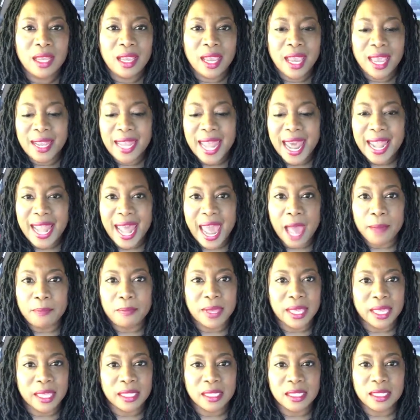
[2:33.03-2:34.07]
And that
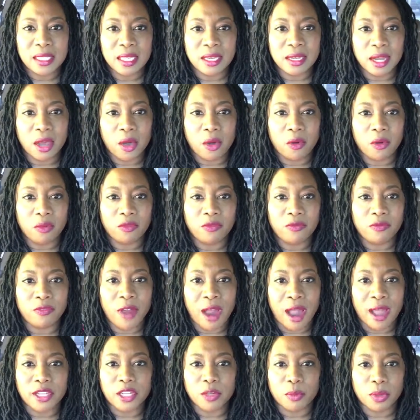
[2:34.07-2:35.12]
happens, you know, for
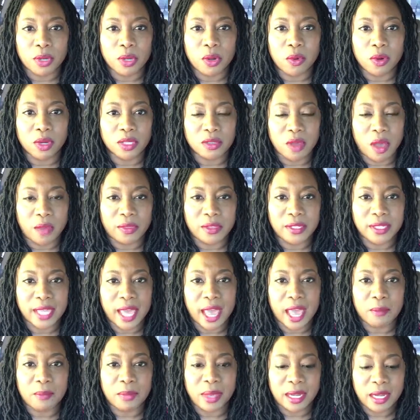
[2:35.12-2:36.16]
entrepreneurs all the
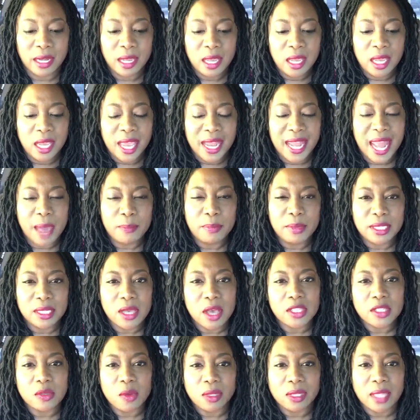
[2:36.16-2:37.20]
time, but it happens
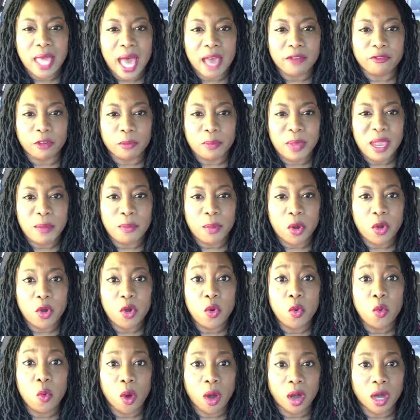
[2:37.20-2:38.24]
also a lot for people
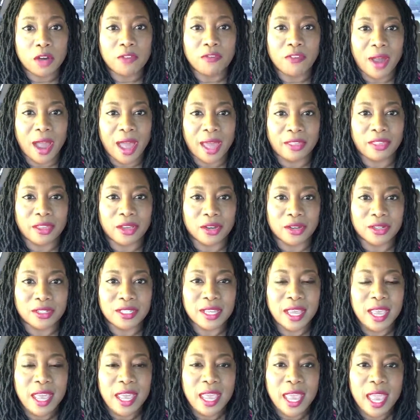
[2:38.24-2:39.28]
who work for
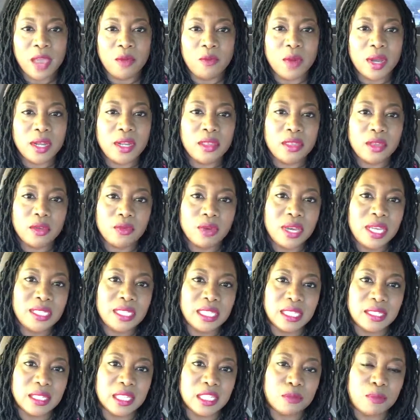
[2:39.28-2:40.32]
others. And one of the
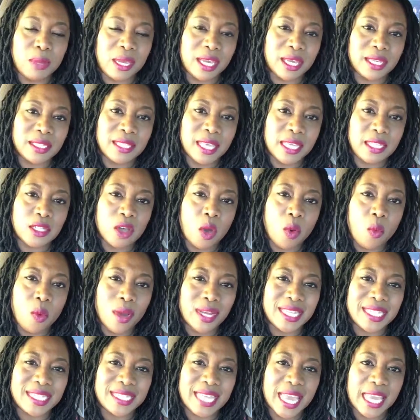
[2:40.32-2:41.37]
reasons is because they don't
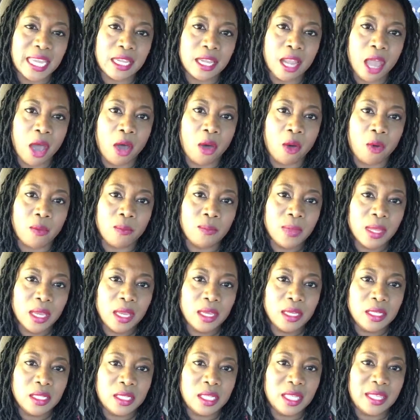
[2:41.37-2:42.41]
want to say no
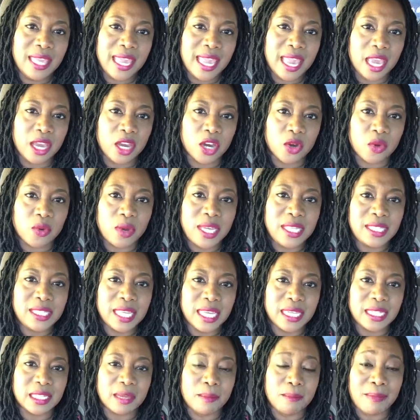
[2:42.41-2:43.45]
to the
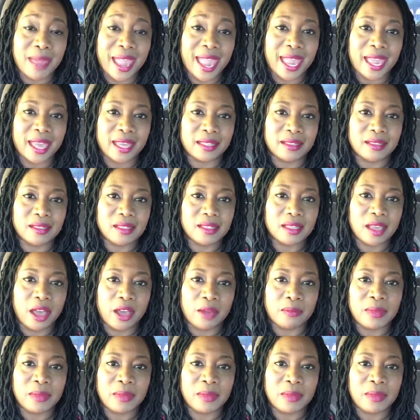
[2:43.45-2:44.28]
increasing demands,